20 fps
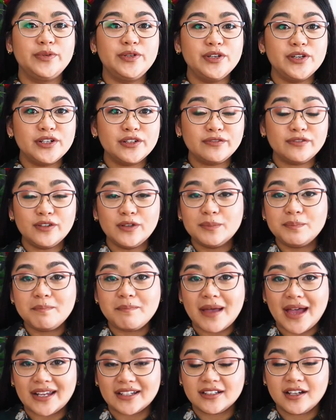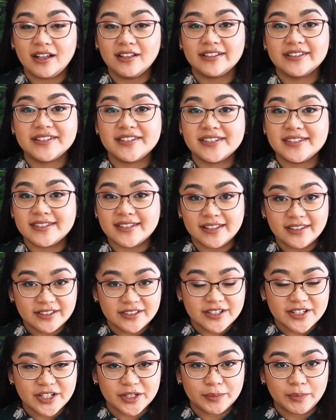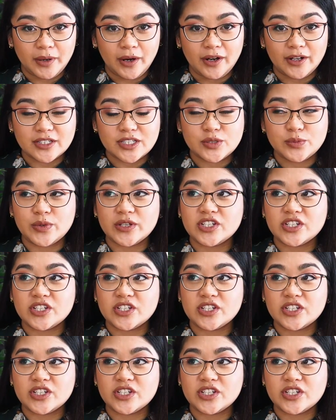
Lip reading: beautiful matte colored cylinder pots,